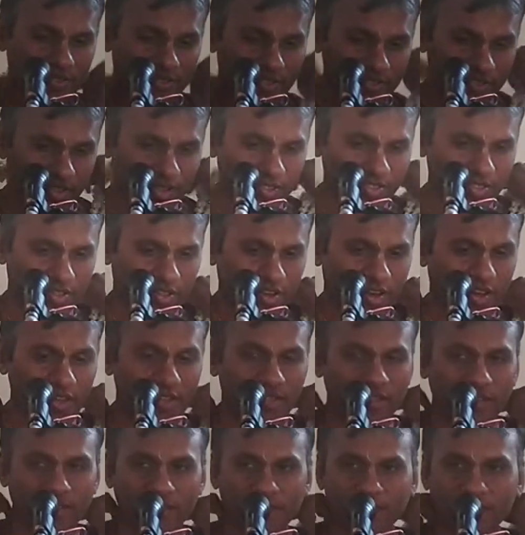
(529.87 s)
He is also
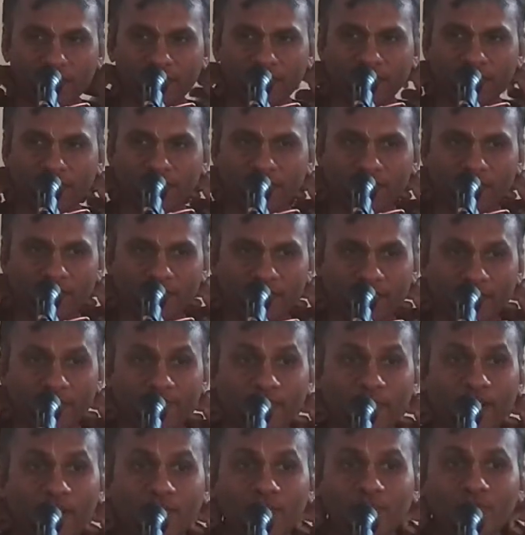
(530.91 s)
called
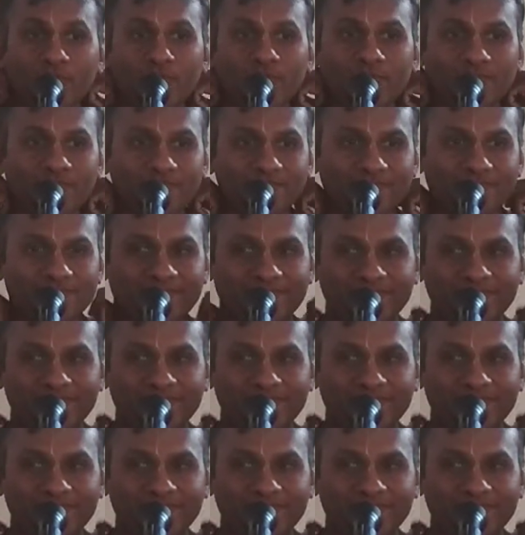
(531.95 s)
Simha Guru.